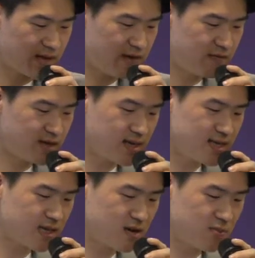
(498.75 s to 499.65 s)
I
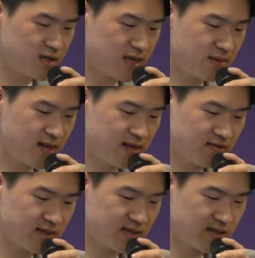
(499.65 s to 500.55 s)
realized how much I'm
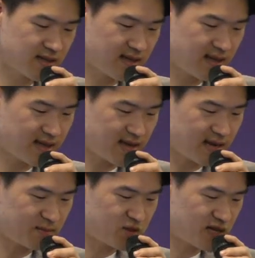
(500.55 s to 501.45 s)
loved and that
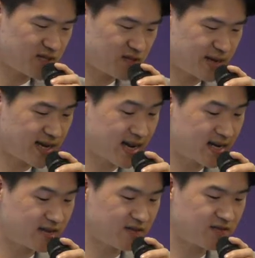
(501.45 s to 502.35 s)
I'm treasured by God
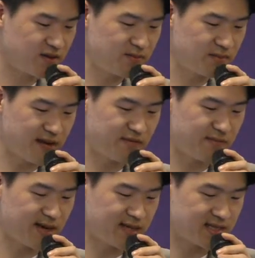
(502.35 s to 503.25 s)
enough to pay for
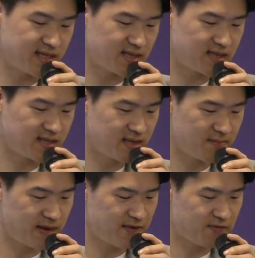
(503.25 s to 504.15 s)
my sins and
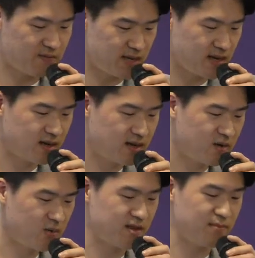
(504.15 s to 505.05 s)
pay for me
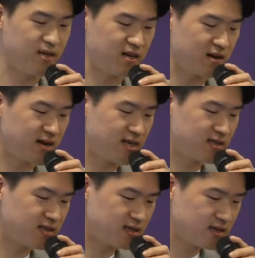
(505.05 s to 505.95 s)
with the blood of
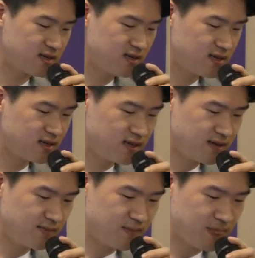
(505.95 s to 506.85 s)
Christ.
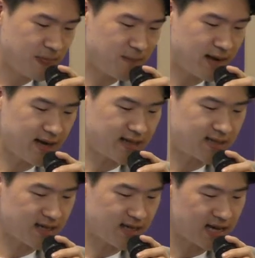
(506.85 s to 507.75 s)
My
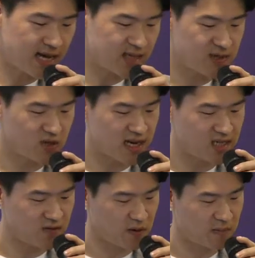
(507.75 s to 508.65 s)
identity has been
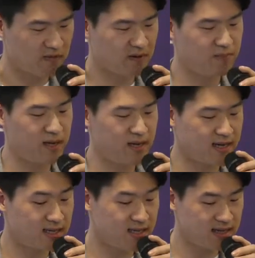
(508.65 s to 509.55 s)
transformed from being
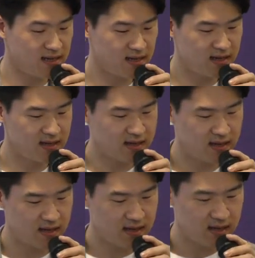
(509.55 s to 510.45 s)
in sin
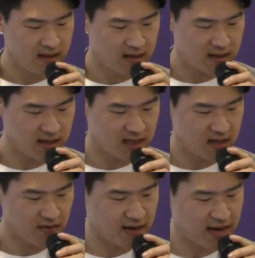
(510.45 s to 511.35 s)
to Son
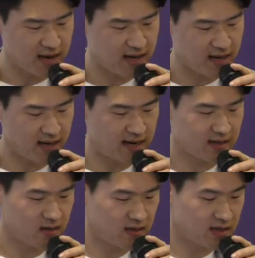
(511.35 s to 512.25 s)
of God and heir
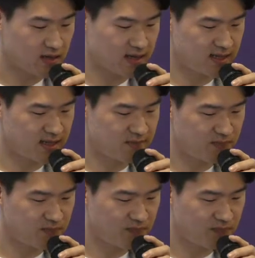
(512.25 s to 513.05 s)
to his kingdom.